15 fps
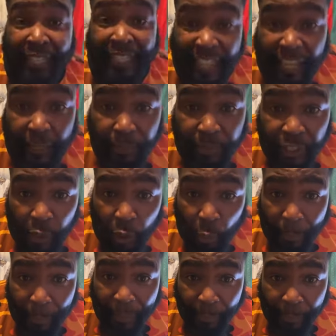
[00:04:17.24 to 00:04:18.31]
Get them to the
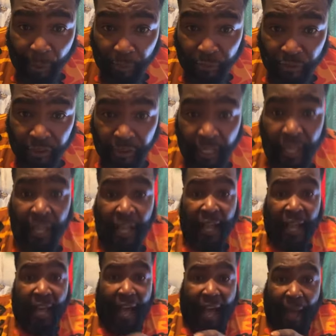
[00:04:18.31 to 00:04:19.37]
whipping post.
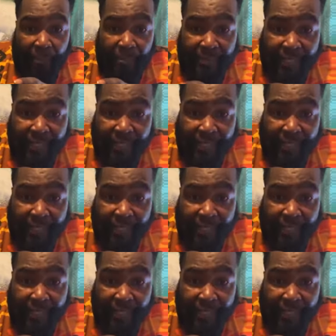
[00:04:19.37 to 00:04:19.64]
I'm